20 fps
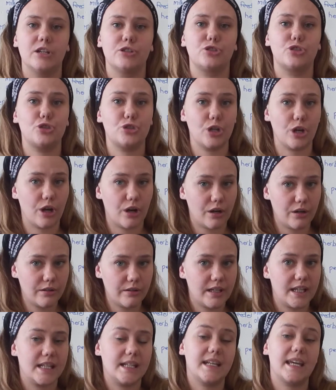
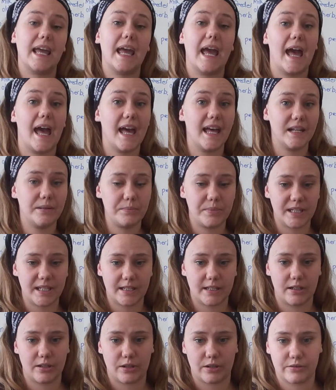So it can be
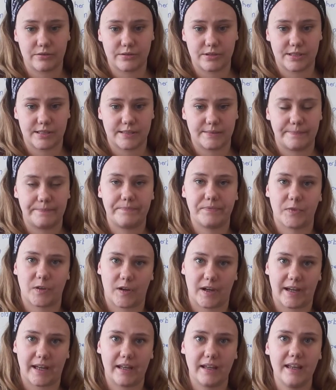clothes,
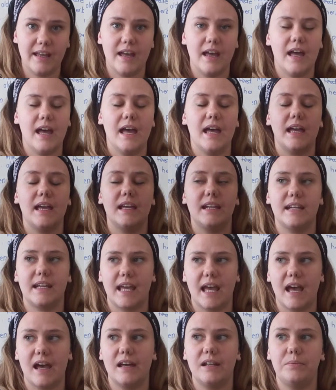okay? It
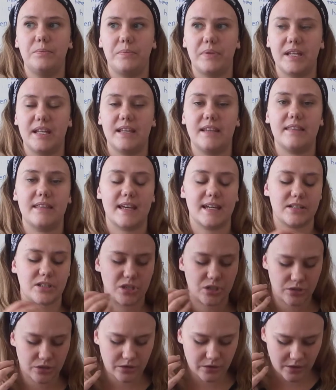can be
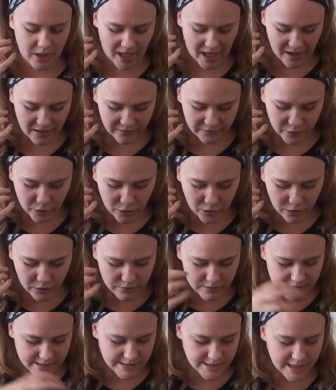that you have
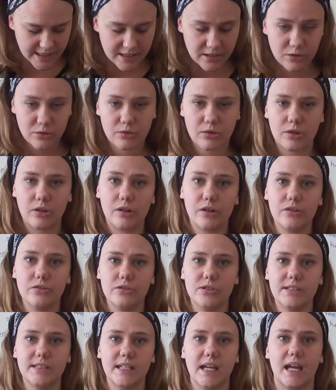holes in your
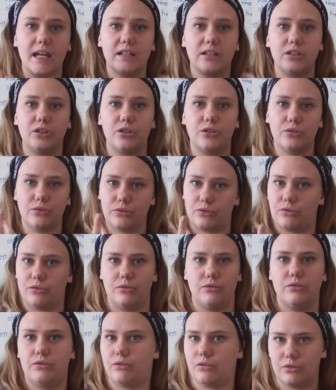clothes and you
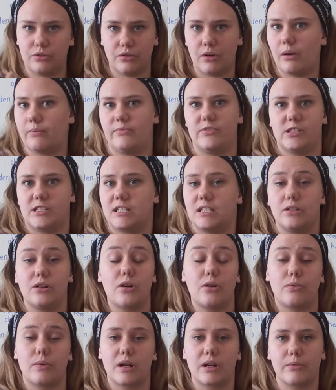obviously
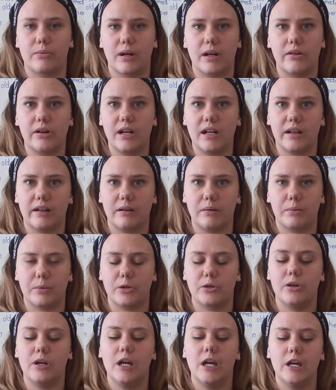don't want to wear it
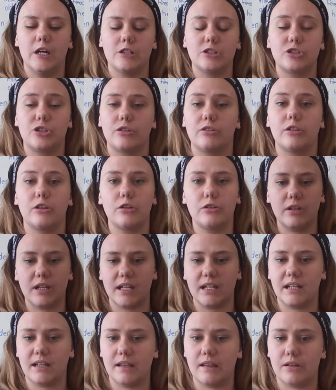anymore. So you
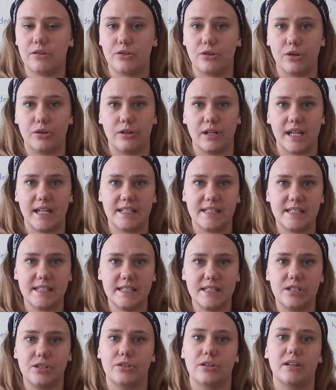can either donate
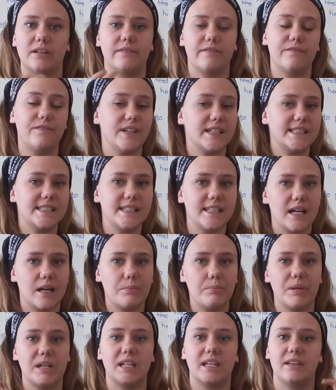it, you can fix it
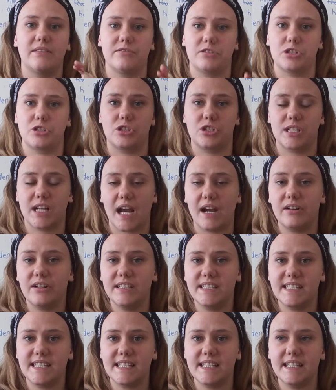up and give it to
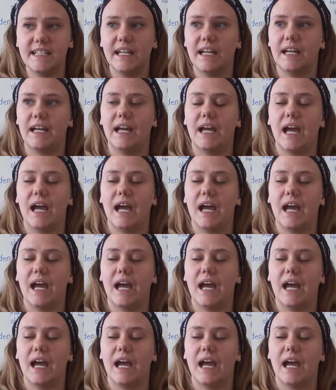charity,